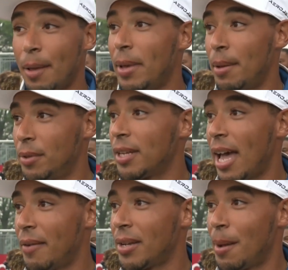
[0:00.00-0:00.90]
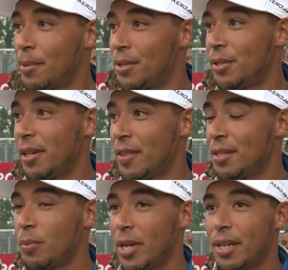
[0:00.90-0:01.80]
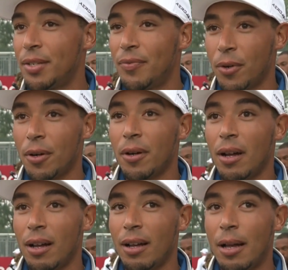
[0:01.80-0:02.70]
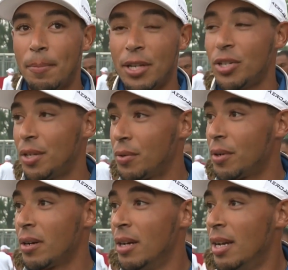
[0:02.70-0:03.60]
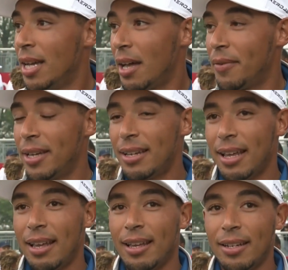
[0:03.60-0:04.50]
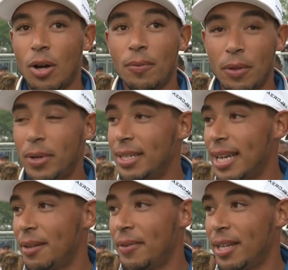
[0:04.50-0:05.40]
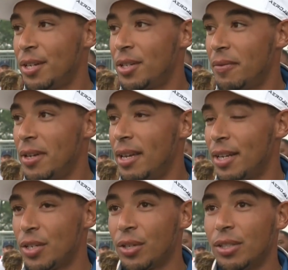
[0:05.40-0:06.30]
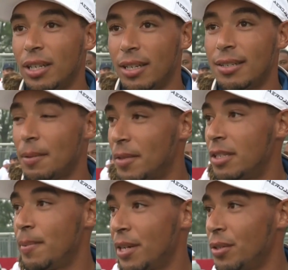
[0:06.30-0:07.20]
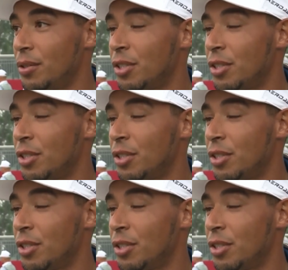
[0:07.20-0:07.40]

am able to have an opportunity this week for uh, a PGA Tour event, and hopefully, we can take advantage of it and turn it into something special.